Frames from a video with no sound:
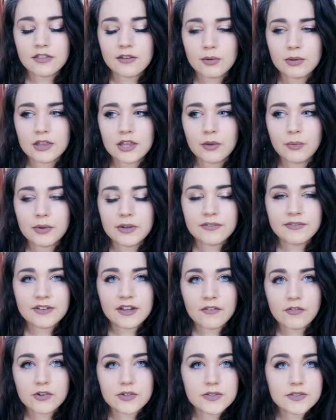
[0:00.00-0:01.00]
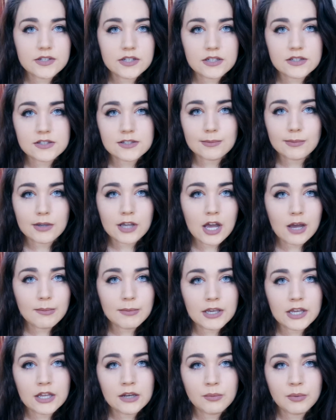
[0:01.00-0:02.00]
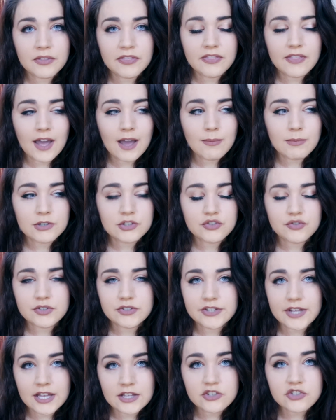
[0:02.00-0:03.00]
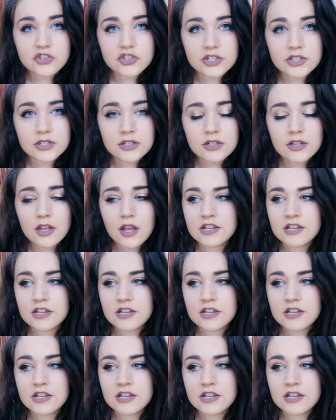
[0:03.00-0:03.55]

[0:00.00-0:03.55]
They were like, we've never seen someone come in with that much retention.